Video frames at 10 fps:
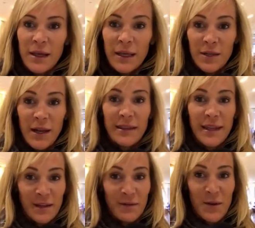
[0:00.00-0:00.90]
Here at the
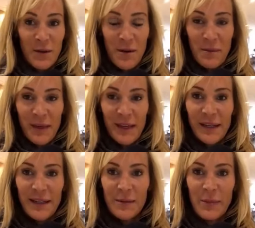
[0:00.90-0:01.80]
NFL
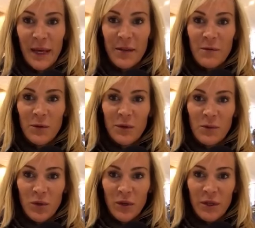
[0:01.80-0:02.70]
Combine, back for
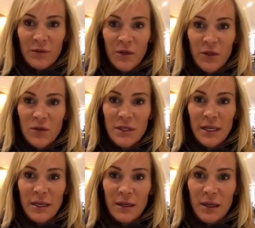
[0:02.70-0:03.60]
more interviews
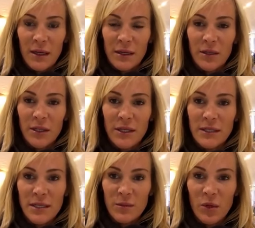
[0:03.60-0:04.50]
and uh, looking to
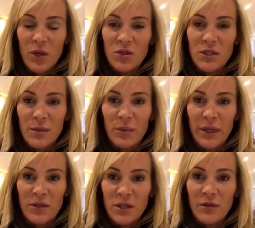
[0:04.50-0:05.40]
see some more coaches and
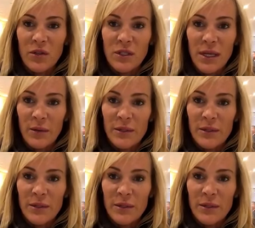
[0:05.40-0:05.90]
players interviewed today.